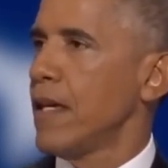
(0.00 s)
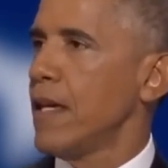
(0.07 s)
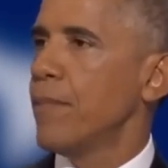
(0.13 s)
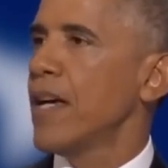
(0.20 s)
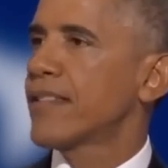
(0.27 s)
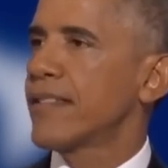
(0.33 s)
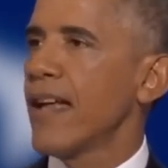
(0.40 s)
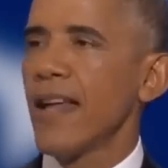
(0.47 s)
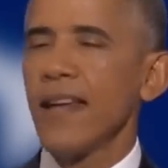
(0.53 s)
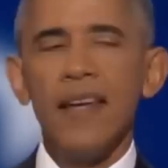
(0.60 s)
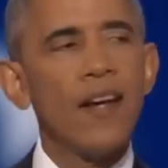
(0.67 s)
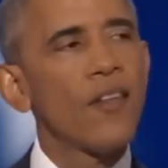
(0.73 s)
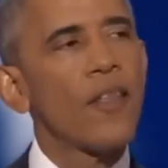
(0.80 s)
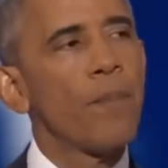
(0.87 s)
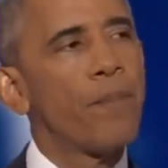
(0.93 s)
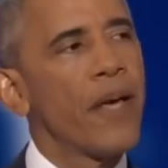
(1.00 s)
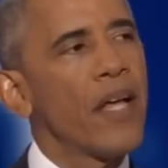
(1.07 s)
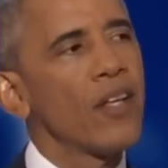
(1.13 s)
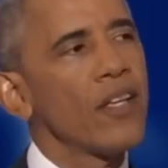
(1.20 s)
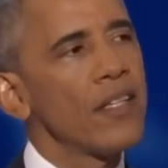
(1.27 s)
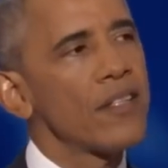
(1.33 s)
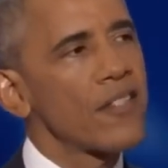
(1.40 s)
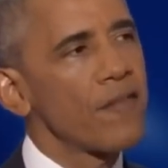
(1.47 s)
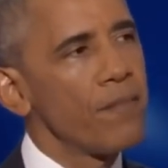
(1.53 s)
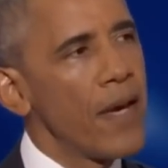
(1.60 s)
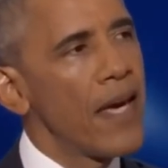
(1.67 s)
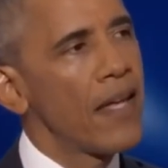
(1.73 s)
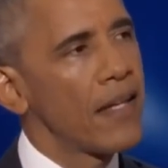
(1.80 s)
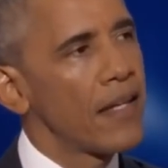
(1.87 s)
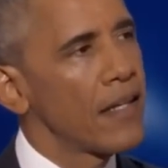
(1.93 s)
He must not hear the billions of
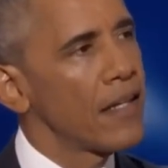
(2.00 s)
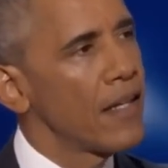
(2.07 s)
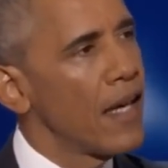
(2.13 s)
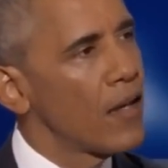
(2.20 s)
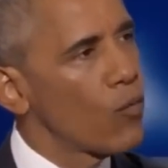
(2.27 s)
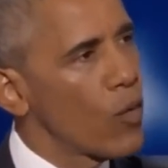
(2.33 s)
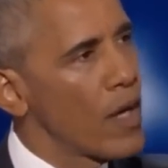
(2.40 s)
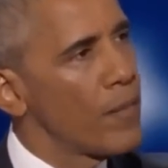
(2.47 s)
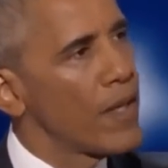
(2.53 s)
men and